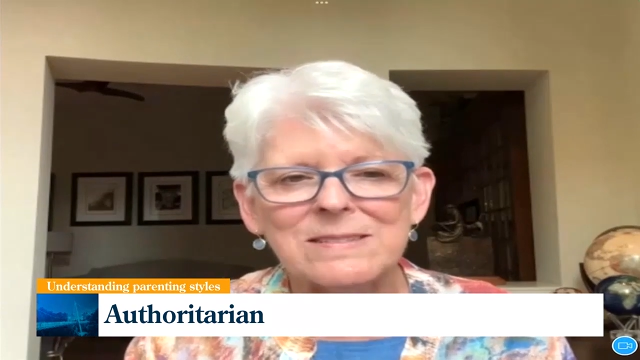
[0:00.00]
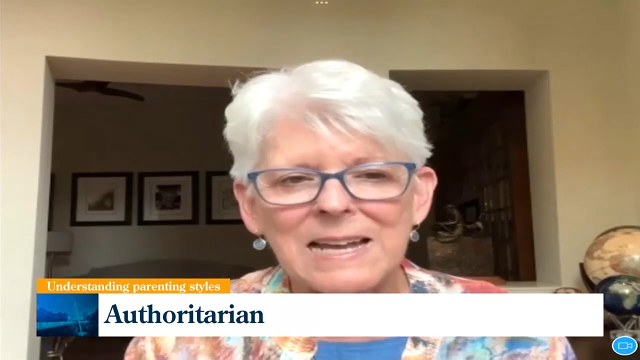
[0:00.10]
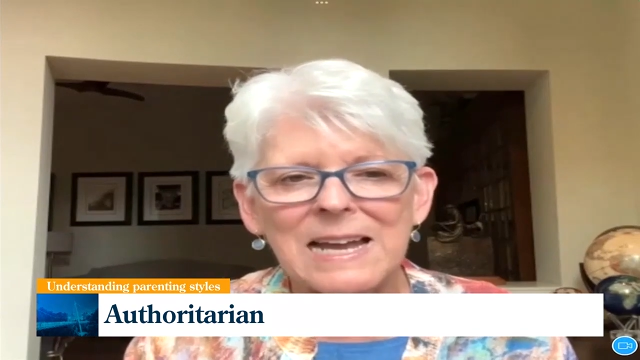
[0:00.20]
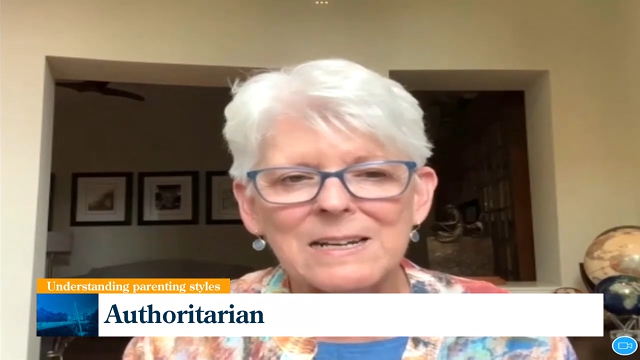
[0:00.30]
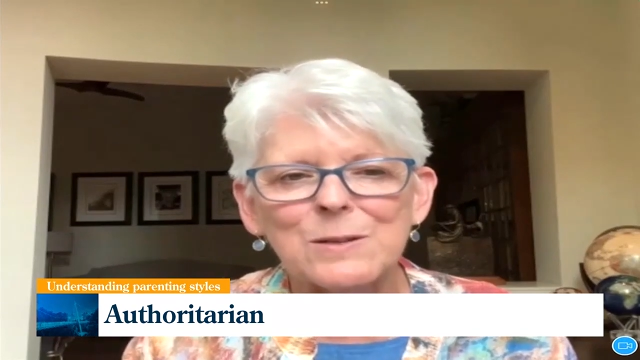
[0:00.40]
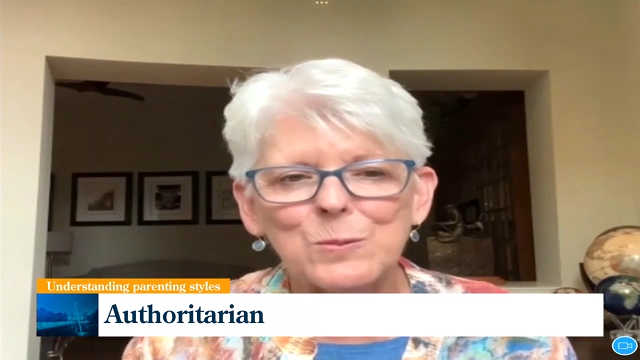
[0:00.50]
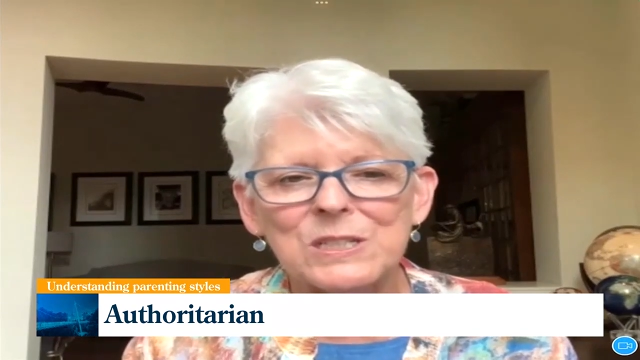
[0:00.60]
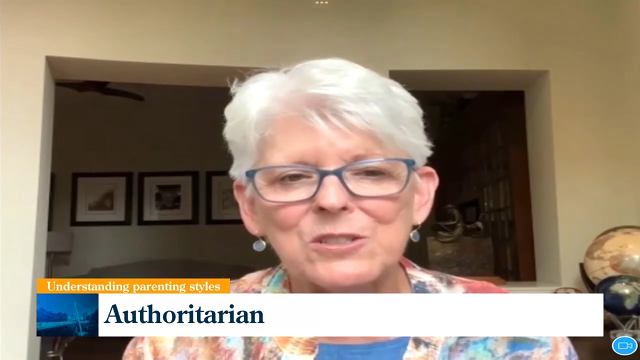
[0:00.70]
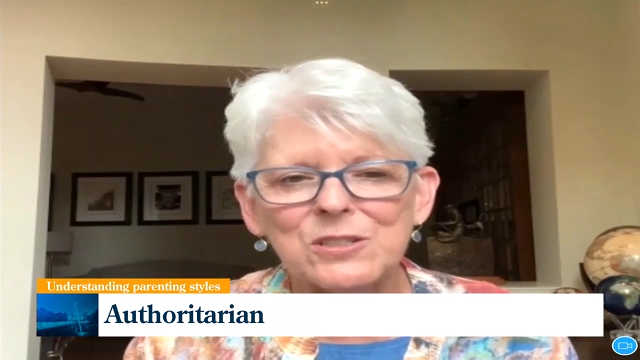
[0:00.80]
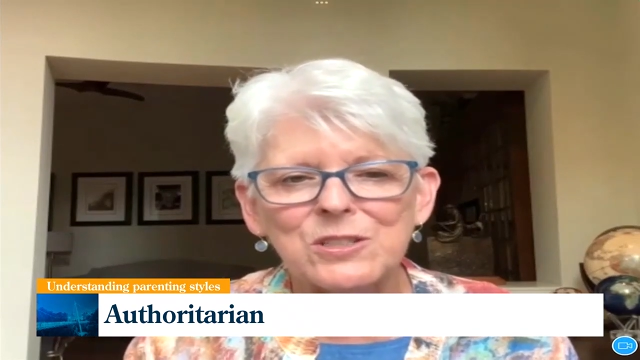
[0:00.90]
exactly
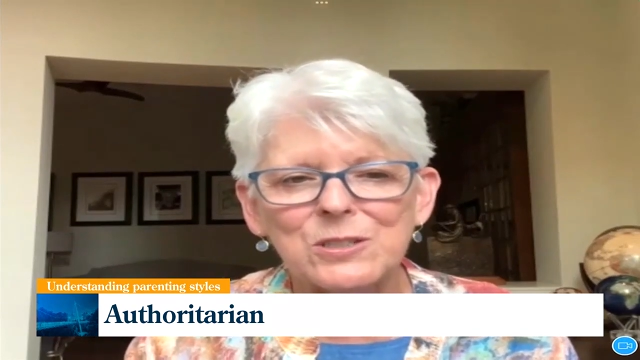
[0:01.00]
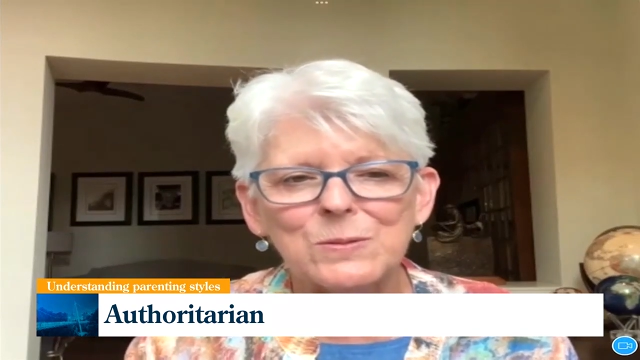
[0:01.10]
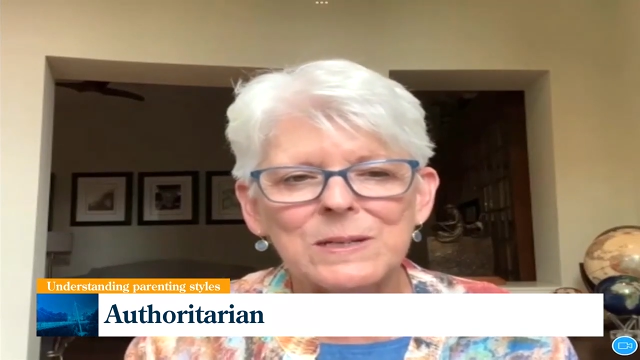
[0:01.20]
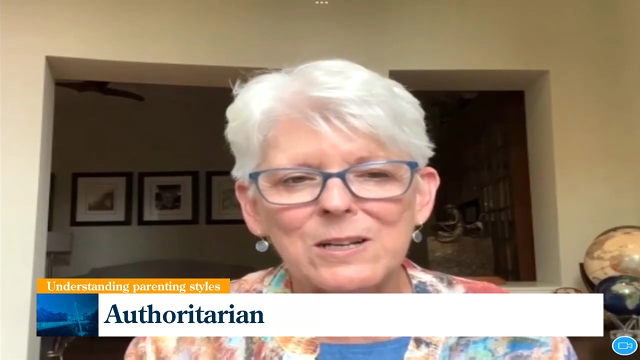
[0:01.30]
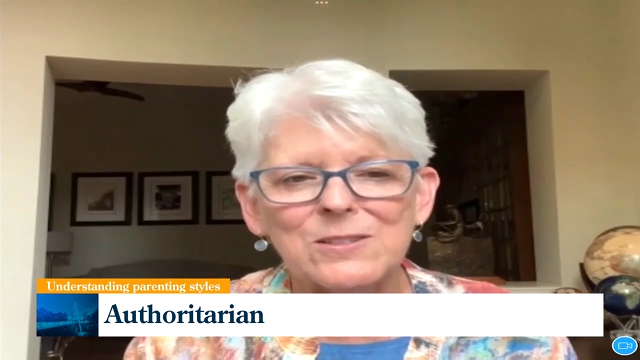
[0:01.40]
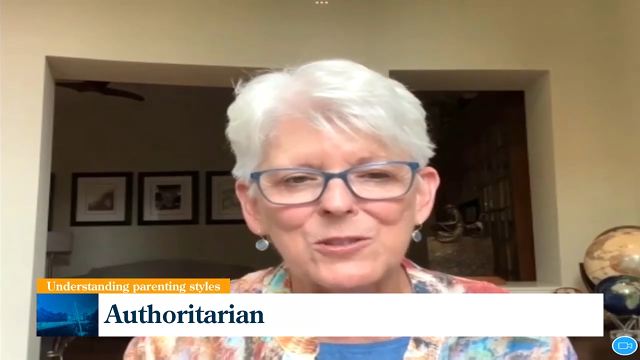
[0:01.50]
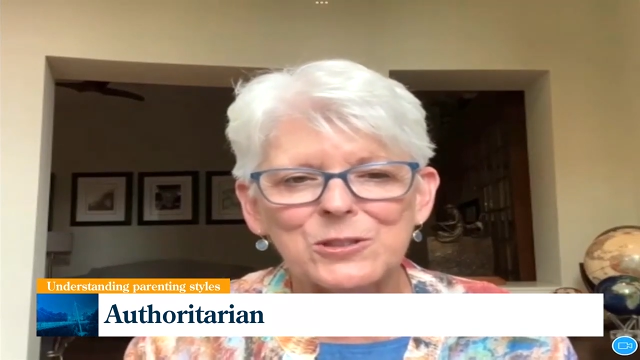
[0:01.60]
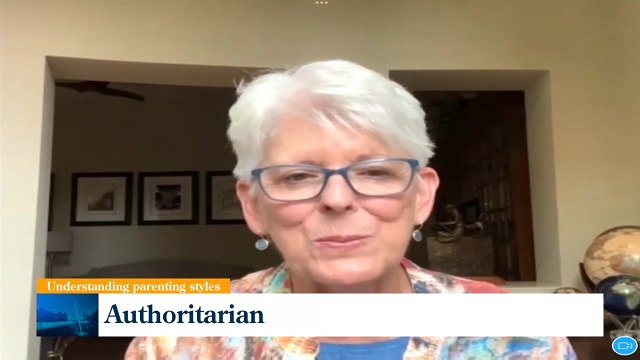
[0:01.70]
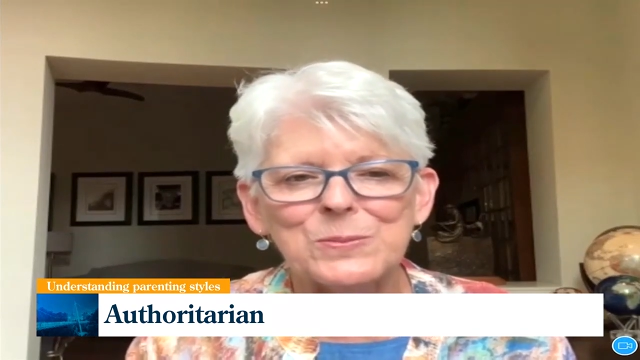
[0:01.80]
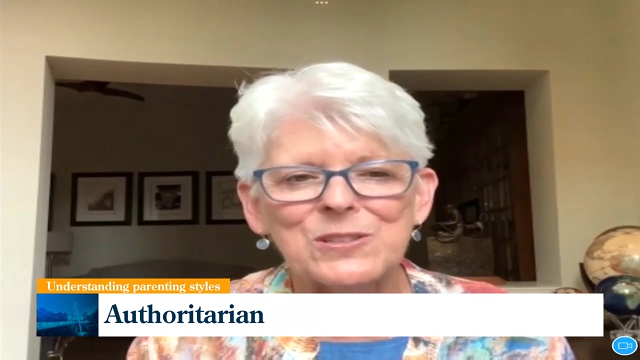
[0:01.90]
what to do in all
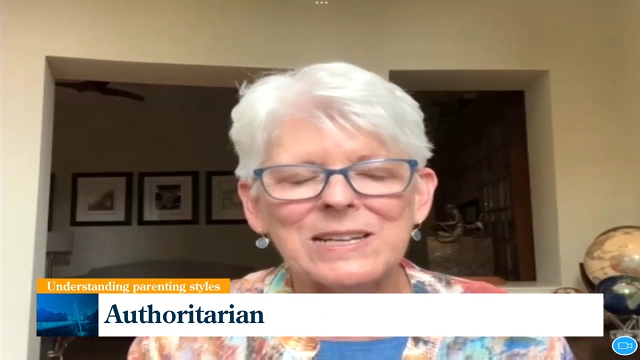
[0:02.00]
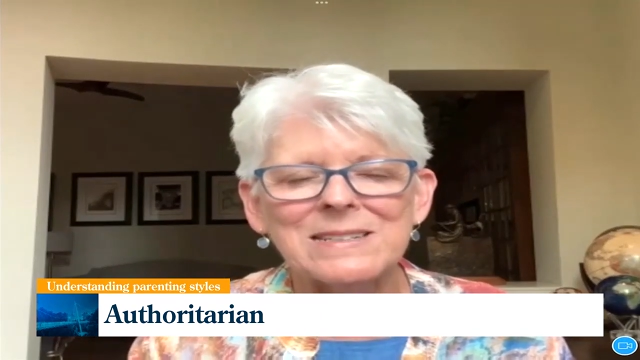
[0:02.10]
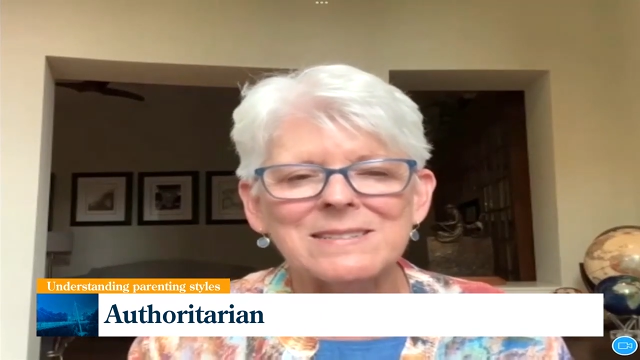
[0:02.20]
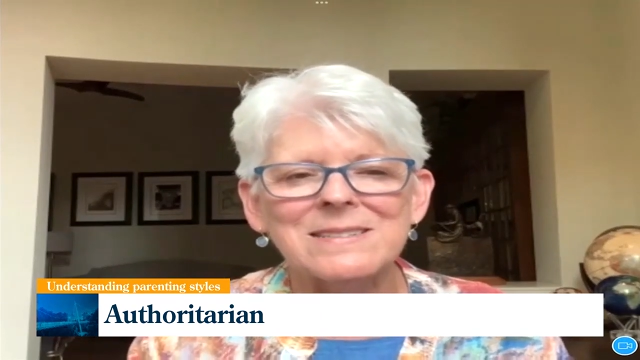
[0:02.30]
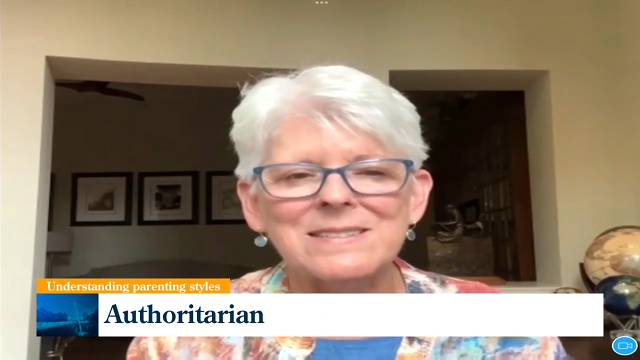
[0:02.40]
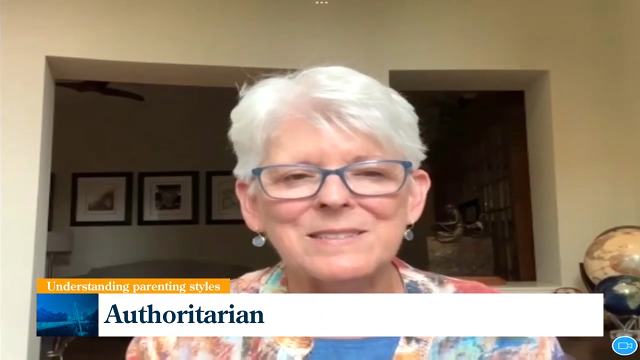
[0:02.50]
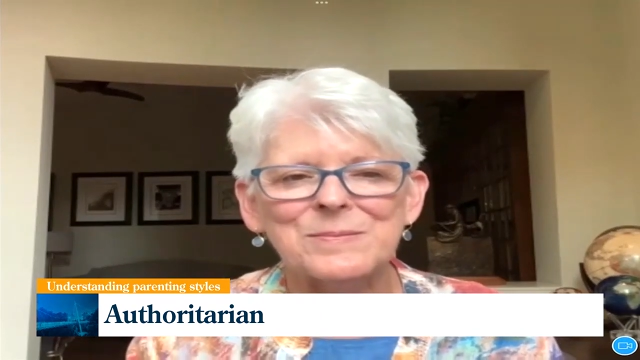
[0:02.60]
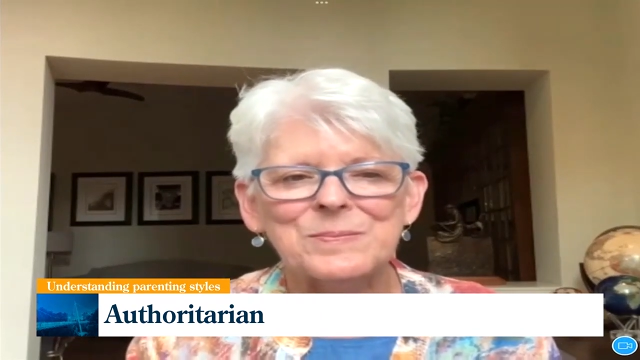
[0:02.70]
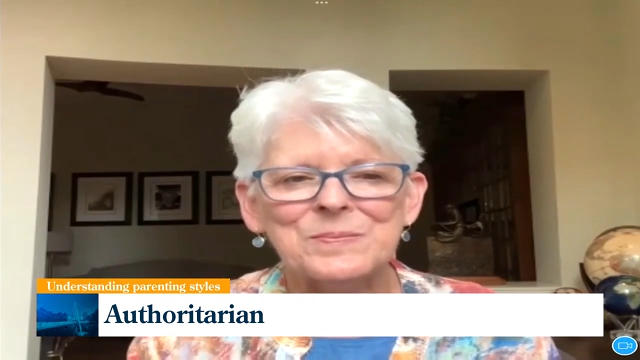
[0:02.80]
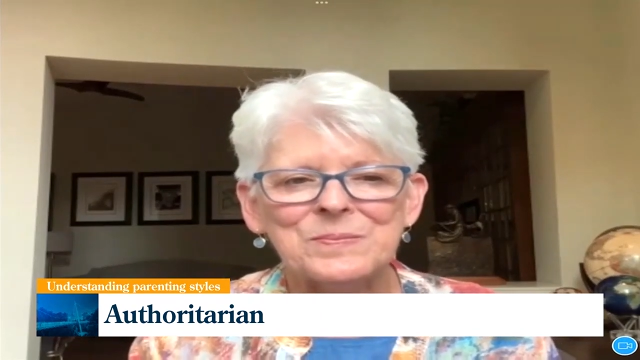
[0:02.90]

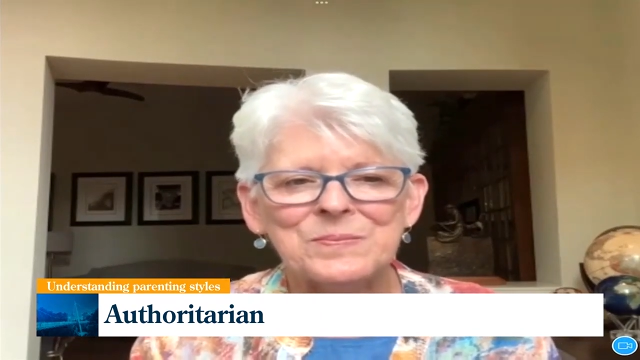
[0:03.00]
circumstances.